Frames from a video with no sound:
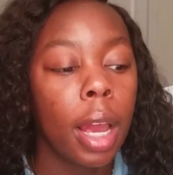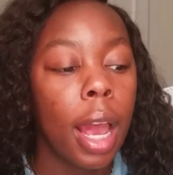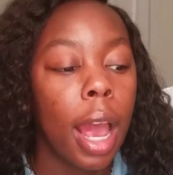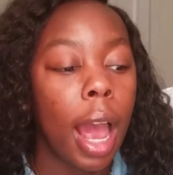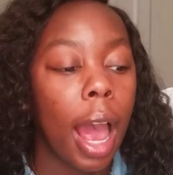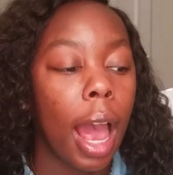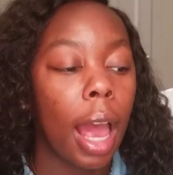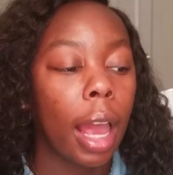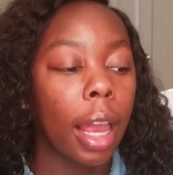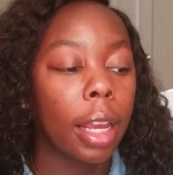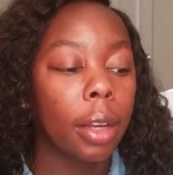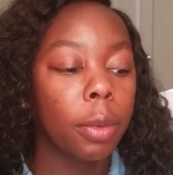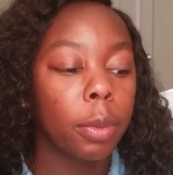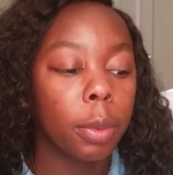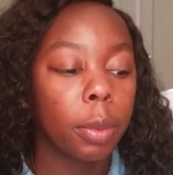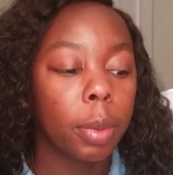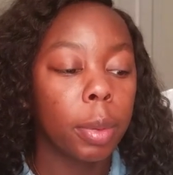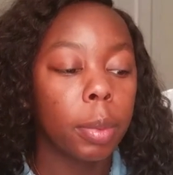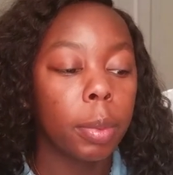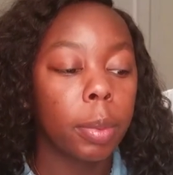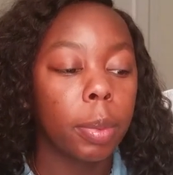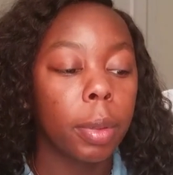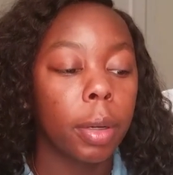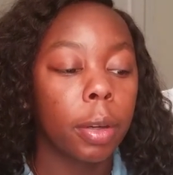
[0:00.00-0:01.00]
I hate when
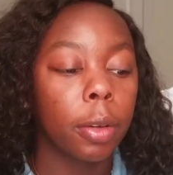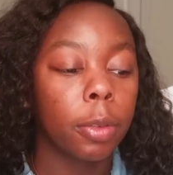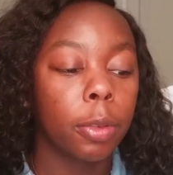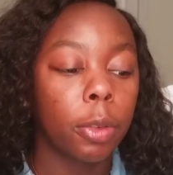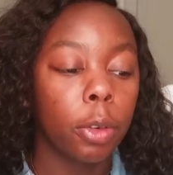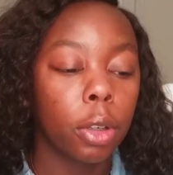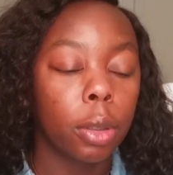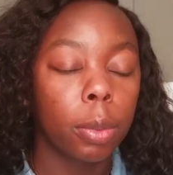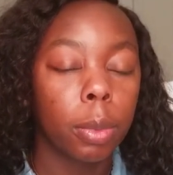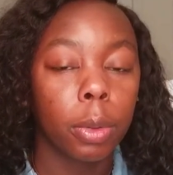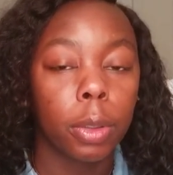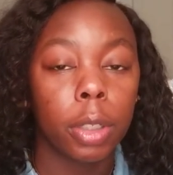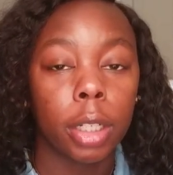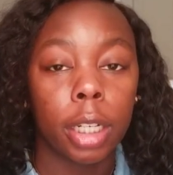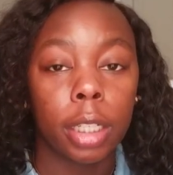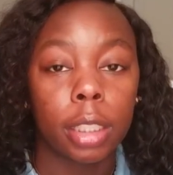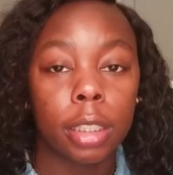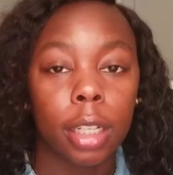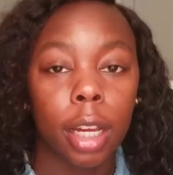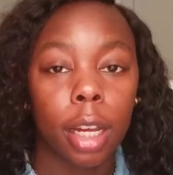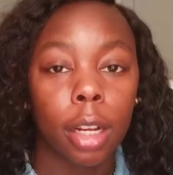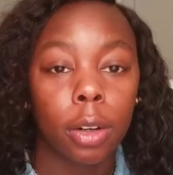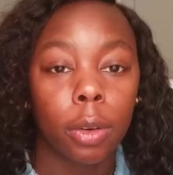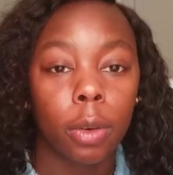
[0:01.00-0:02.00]
people put affordable in their
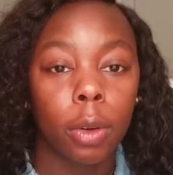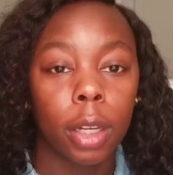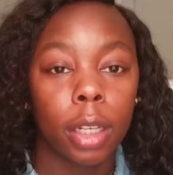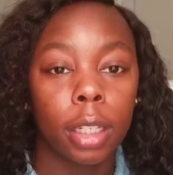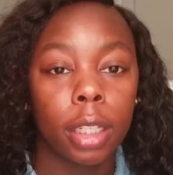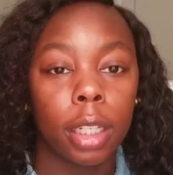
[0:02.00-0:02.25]
title and